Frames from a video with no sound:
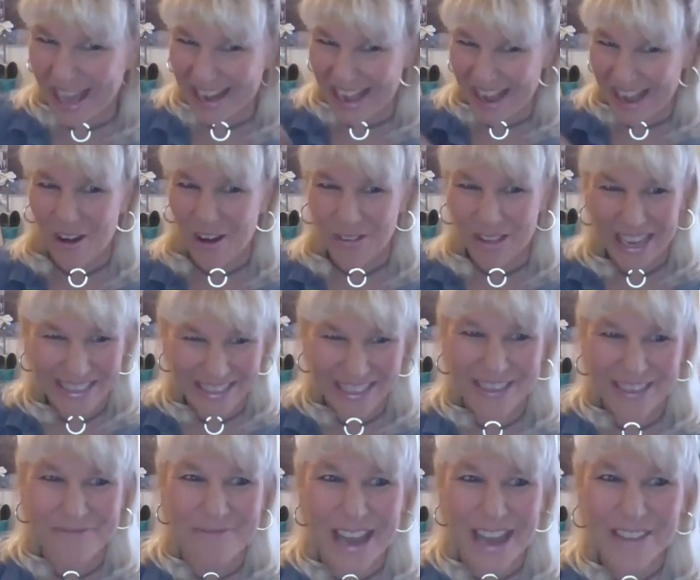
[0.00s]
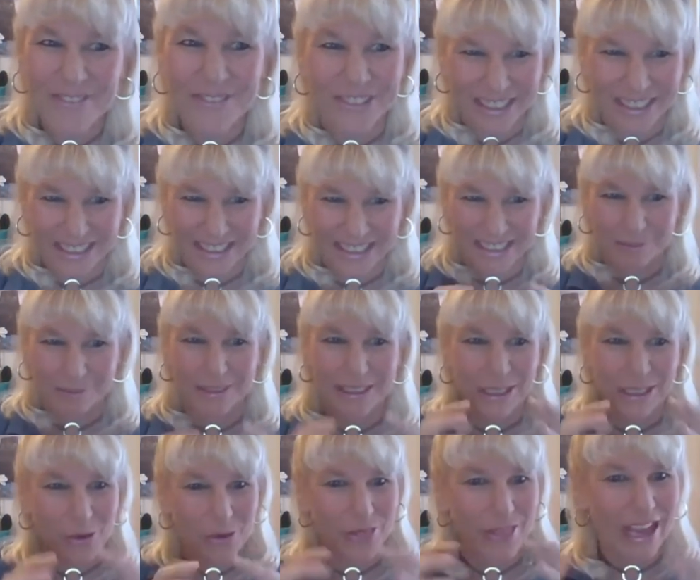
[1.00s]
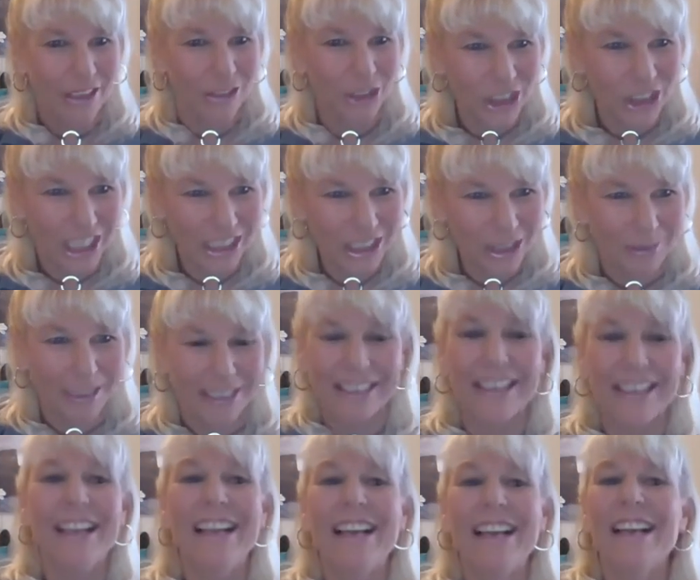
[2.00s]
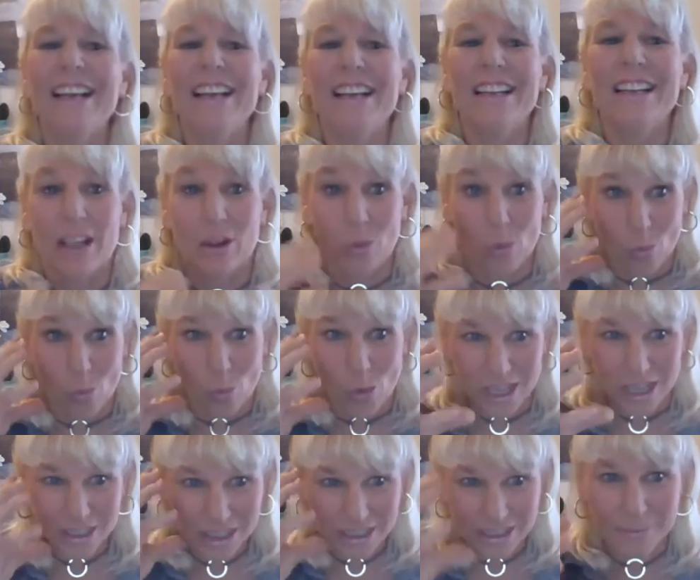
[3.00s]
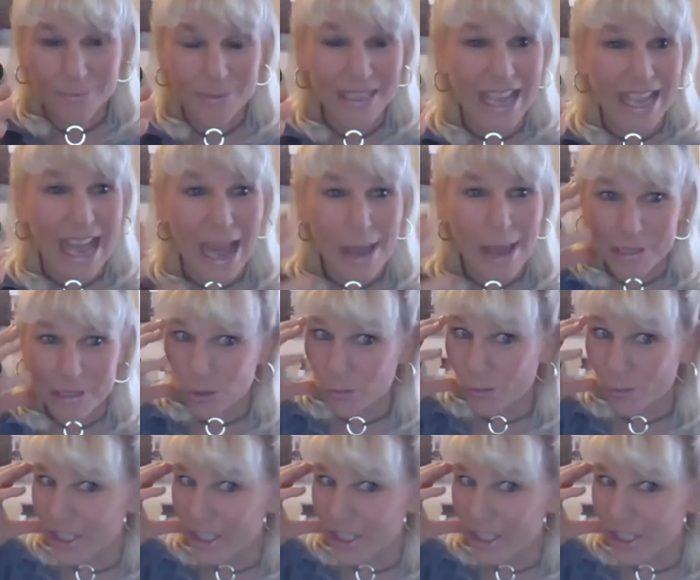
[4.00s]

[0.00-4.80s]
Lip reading: whole idea of mindfulness comes in, without judgment. Once something happens, we